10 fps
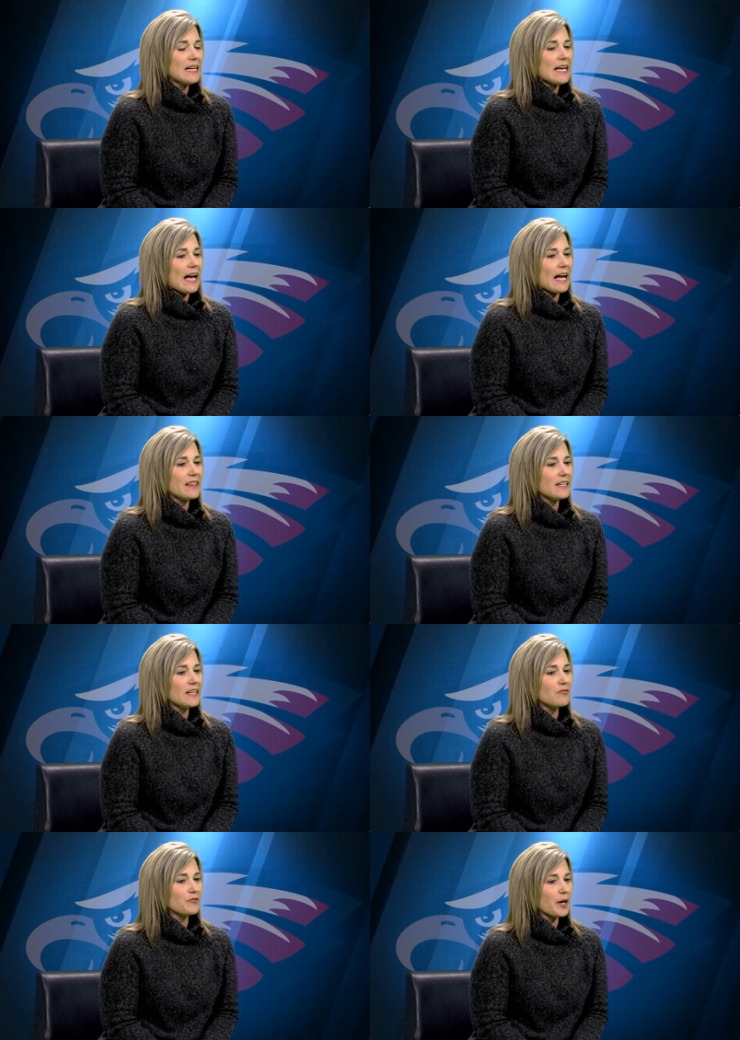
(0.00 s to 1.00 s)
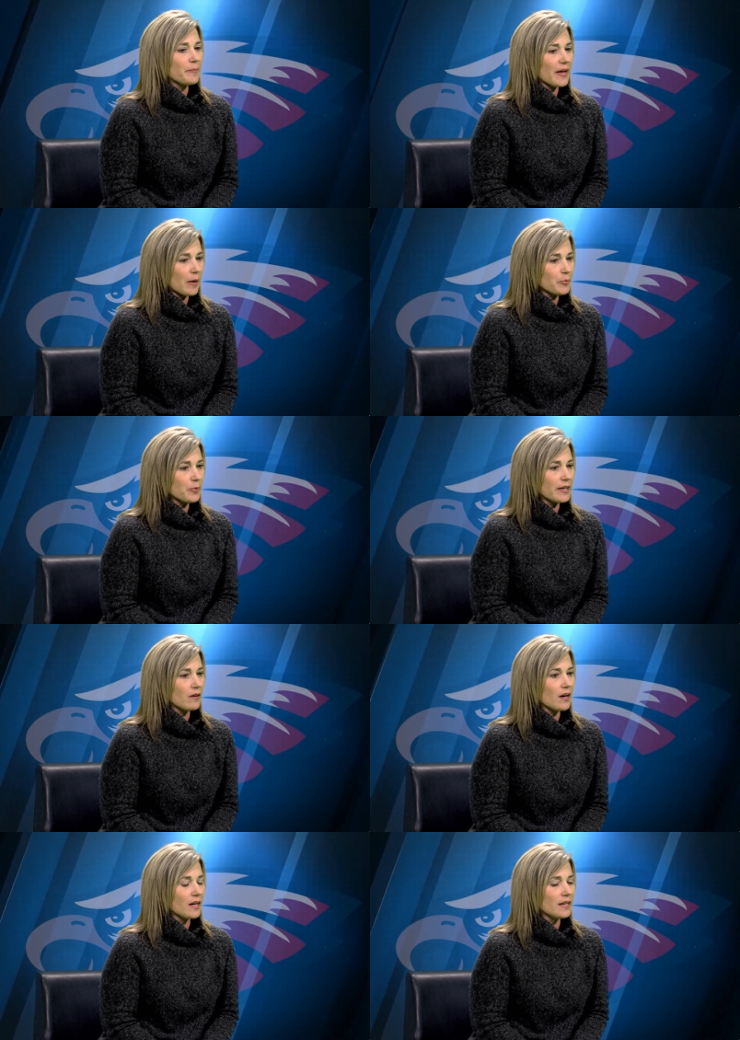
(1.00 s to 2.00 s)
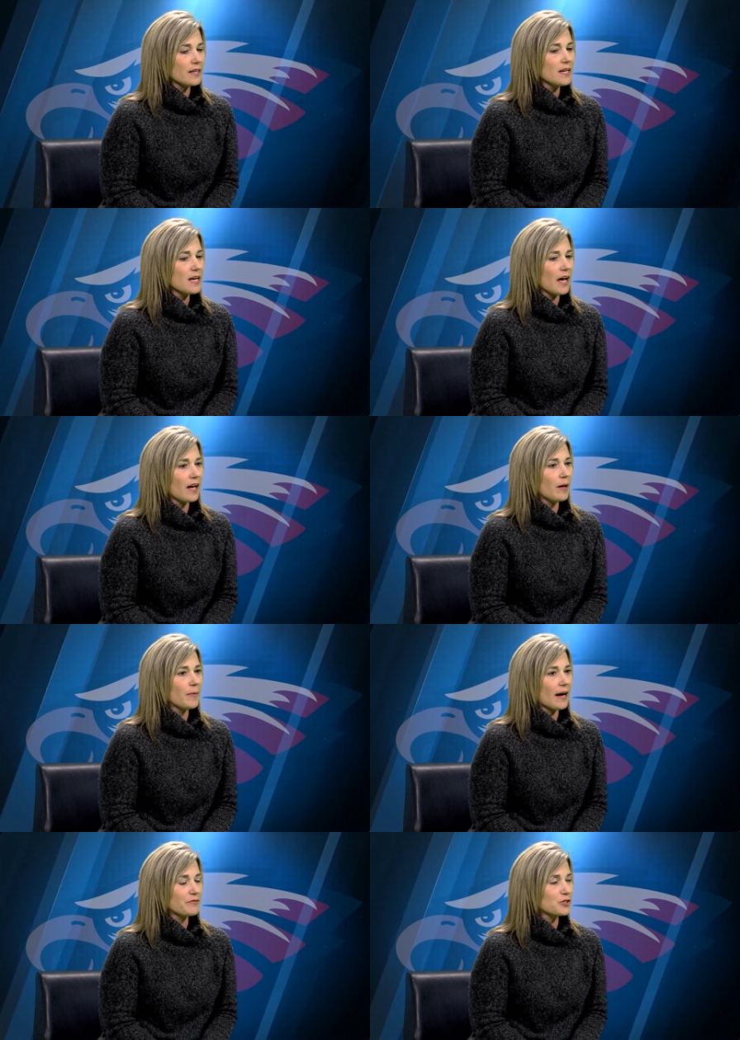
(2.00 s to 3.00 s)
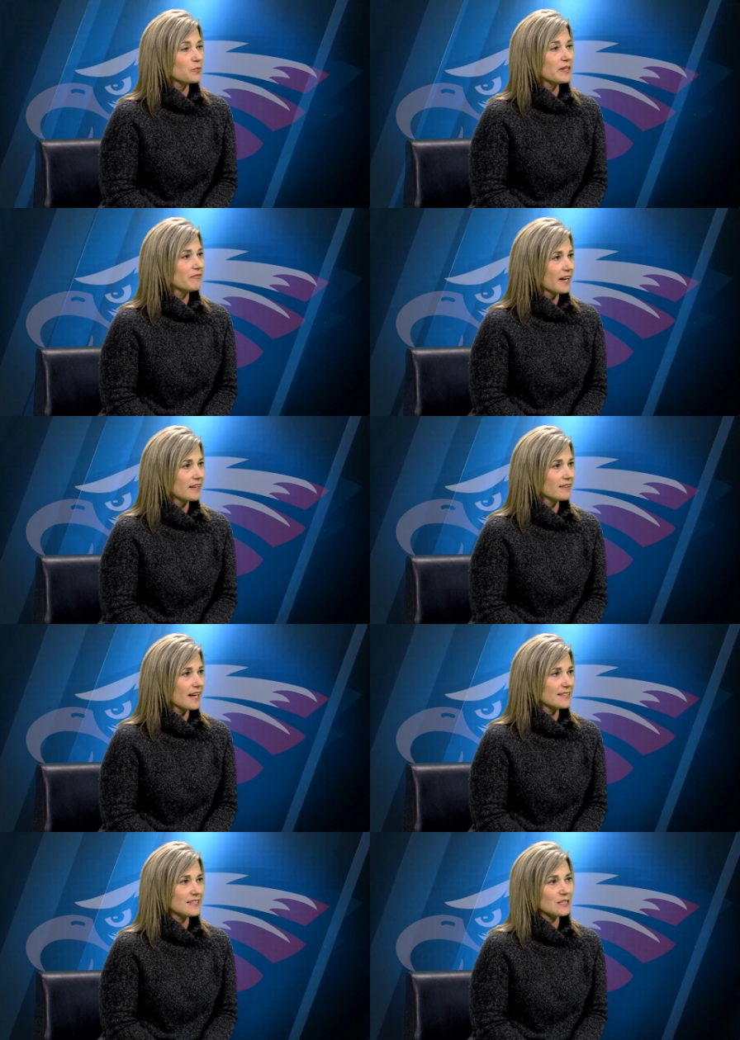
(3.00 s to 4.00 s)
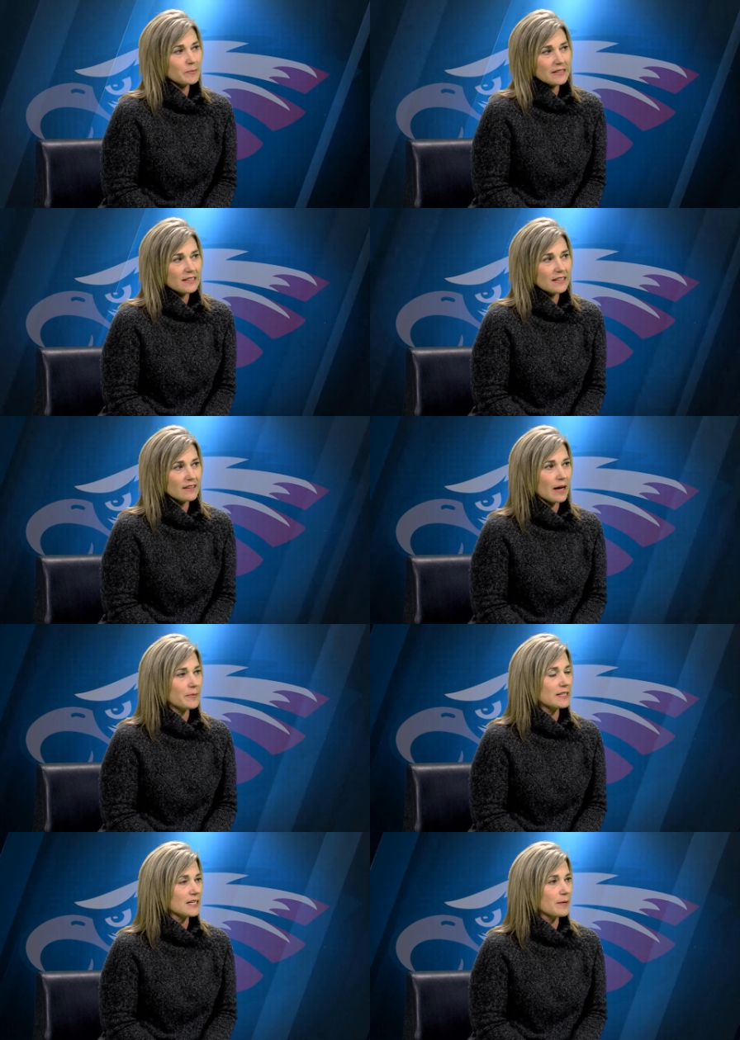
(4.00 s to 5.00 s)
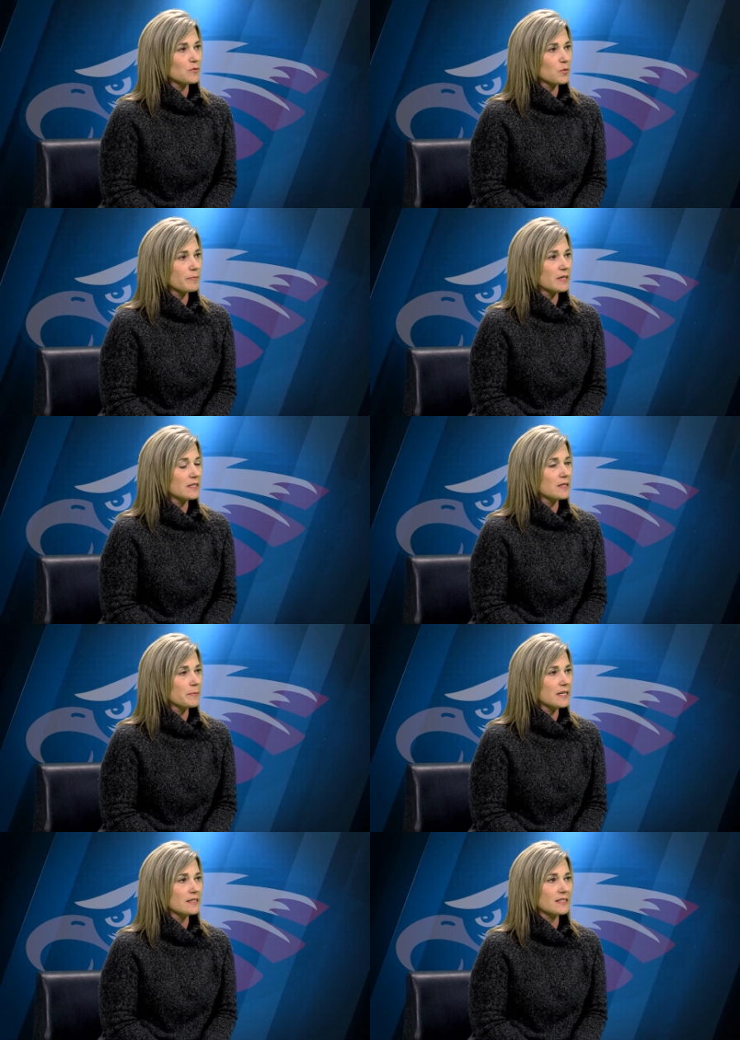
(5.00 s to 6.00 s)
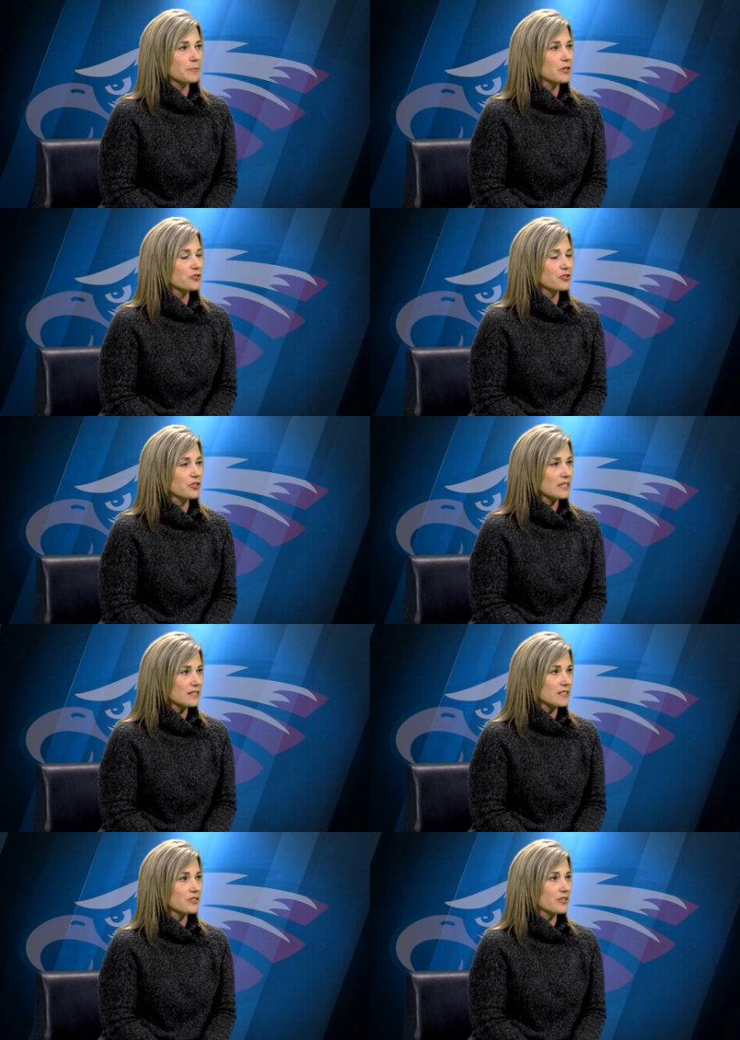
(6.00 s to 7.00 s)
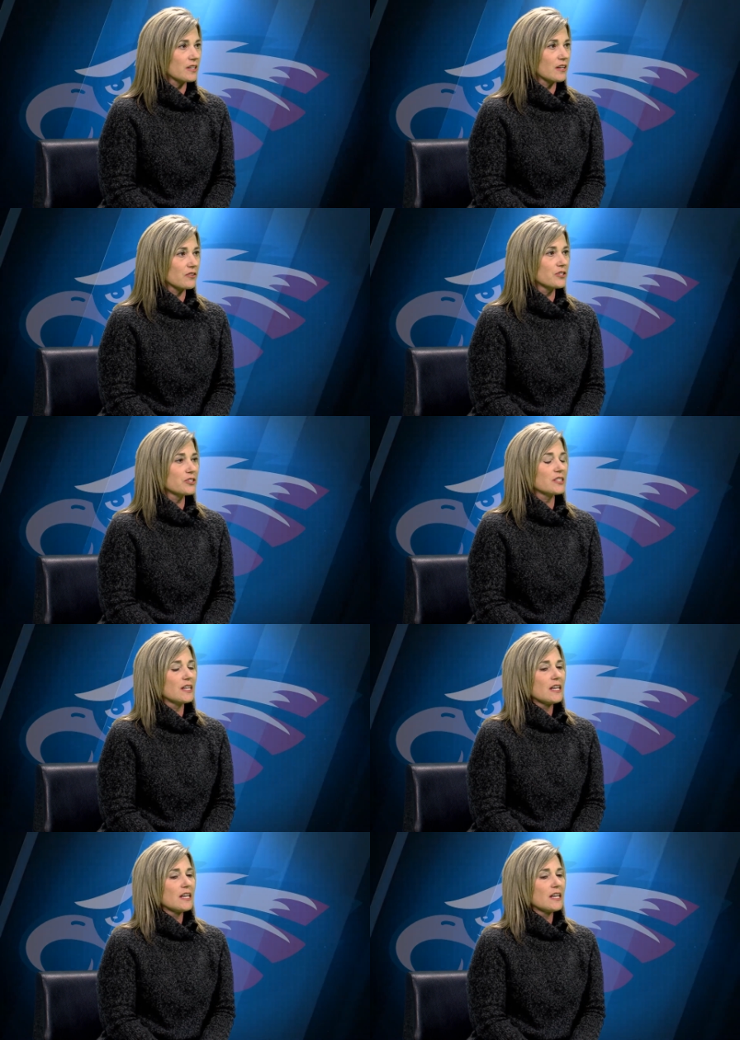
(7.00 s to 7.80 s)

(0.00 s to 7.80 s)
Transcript: And then from that point on, after we finalize it, depending how many times we need to meet, some years are easier than others,